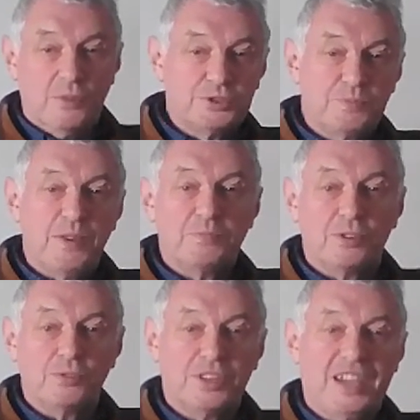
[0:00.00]
think
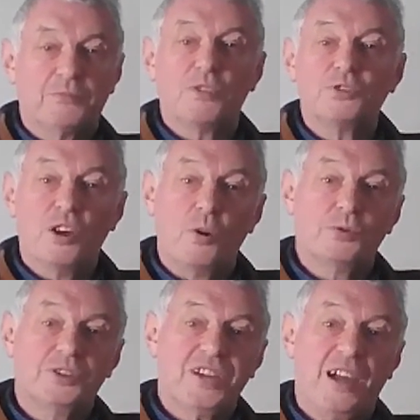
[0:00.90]
most people who look at it will
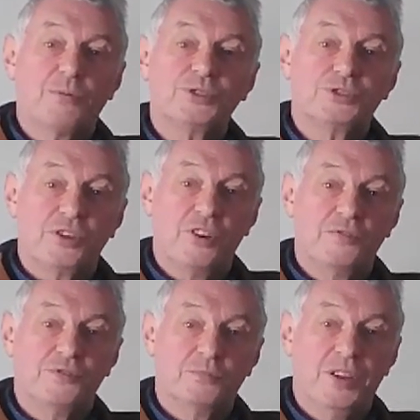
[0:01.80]
know that I was
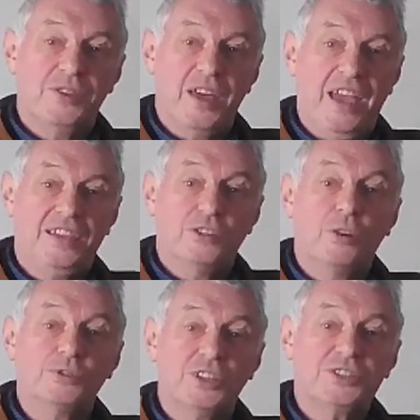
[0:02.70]
served with
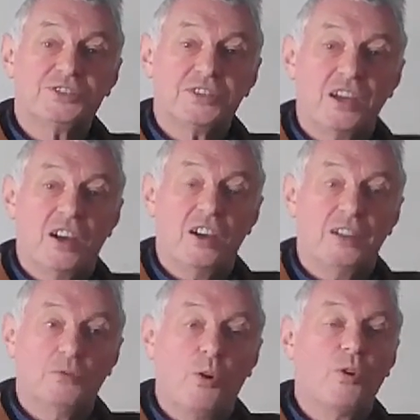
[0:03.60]
a notice,
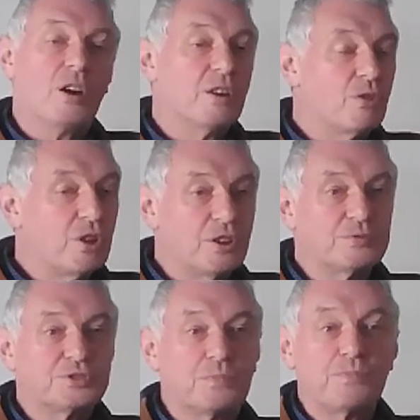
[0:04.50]
or
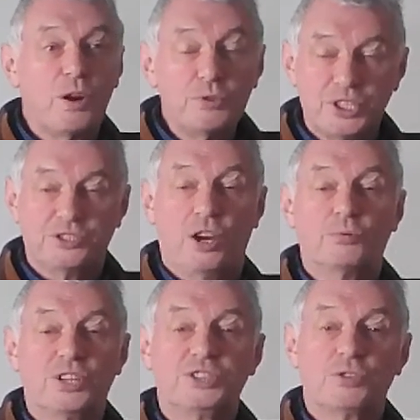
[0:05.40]
a
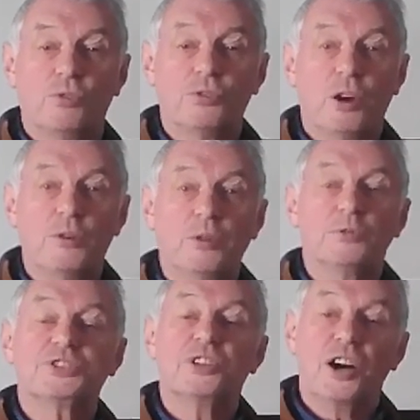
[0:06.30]
supposed notice,
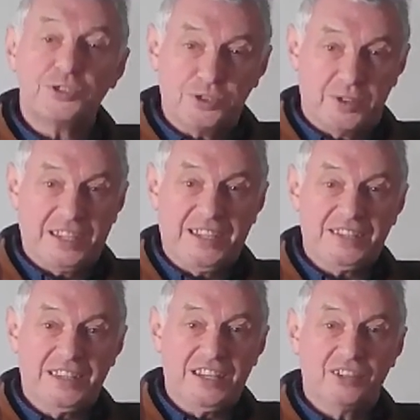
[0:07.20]
although it was an
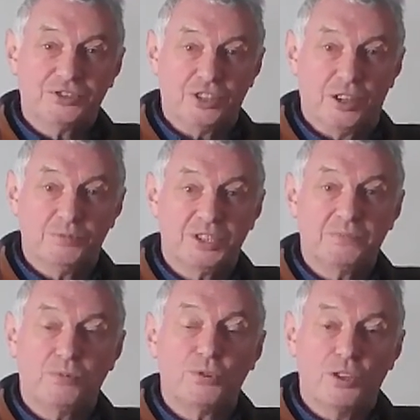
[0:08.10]
uttering in legal
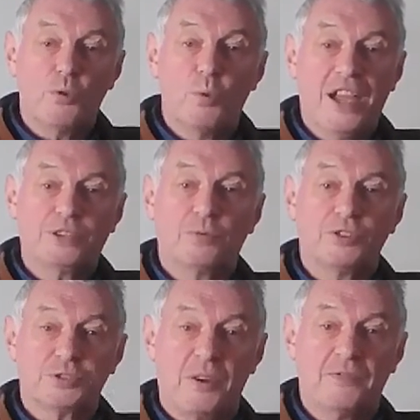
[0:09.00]
terms. It bore no
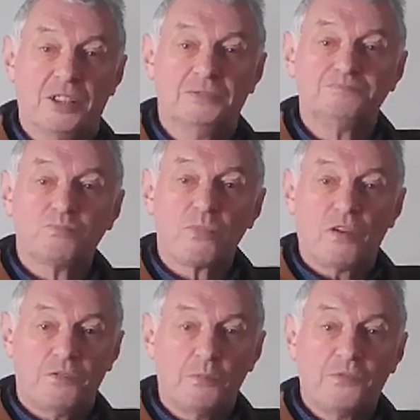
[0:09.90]
weight whatsoever,
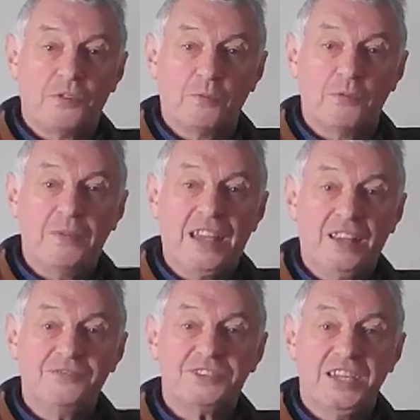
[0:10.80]
from the
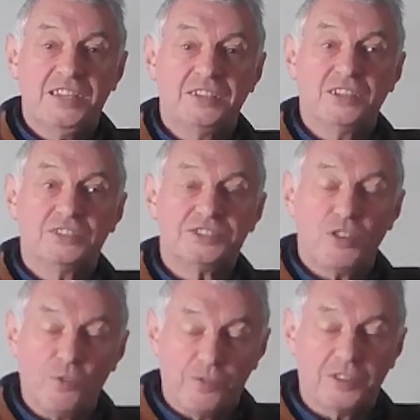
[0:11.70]
bailiffs in
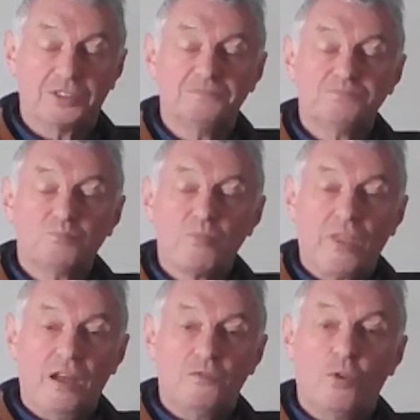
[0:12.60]
Salford,
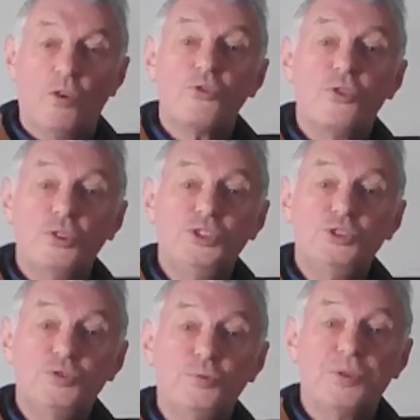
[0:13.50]
for
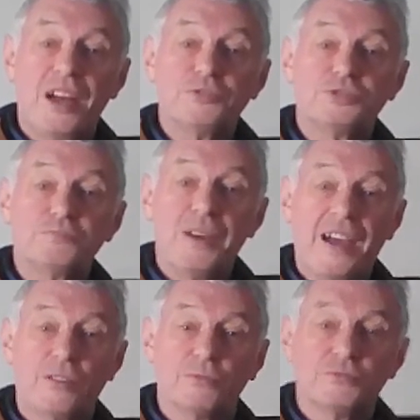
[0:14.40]

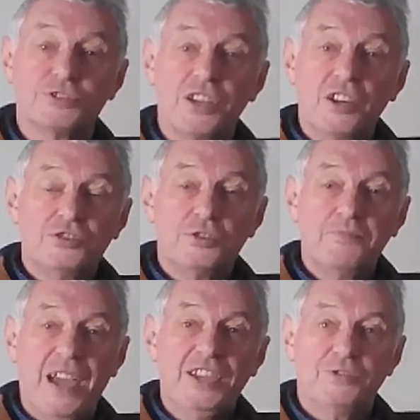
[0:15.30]
£32,000
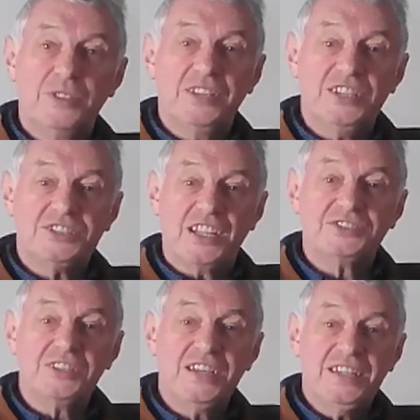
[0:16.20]
to pay to
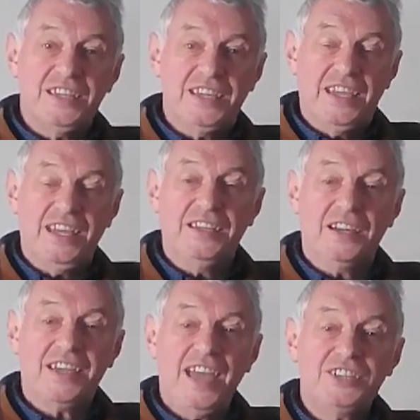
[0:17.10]
elish Angiolini
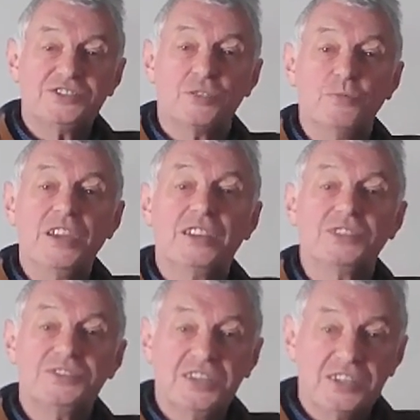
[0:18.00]
in a case that
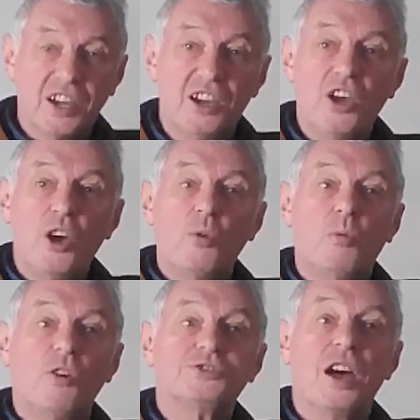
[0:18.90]
we consider
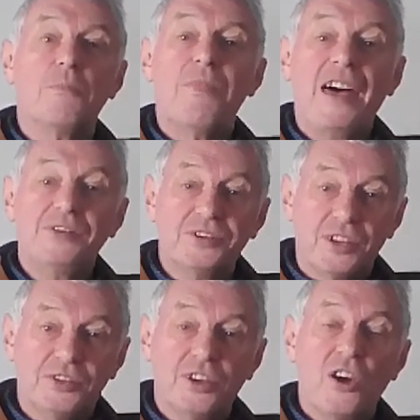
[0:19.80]
was
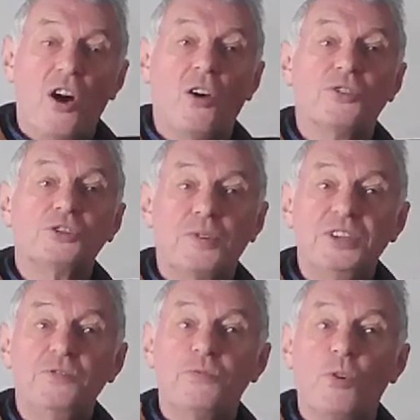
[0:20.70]
abandoned on the
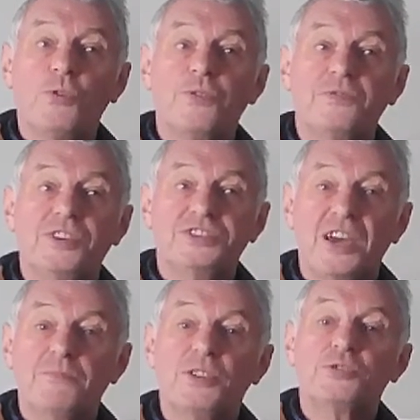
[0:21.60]
24th
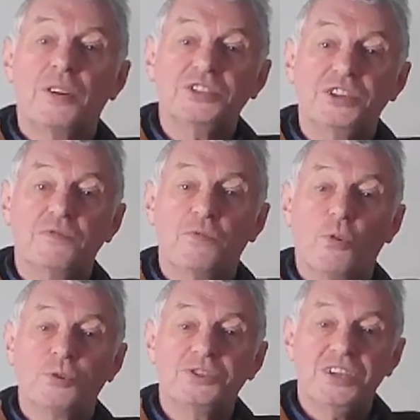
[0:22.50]
of December
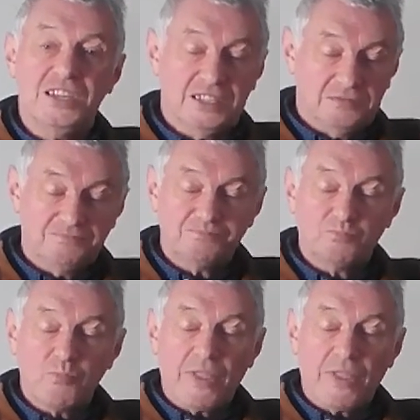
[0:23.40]
2014.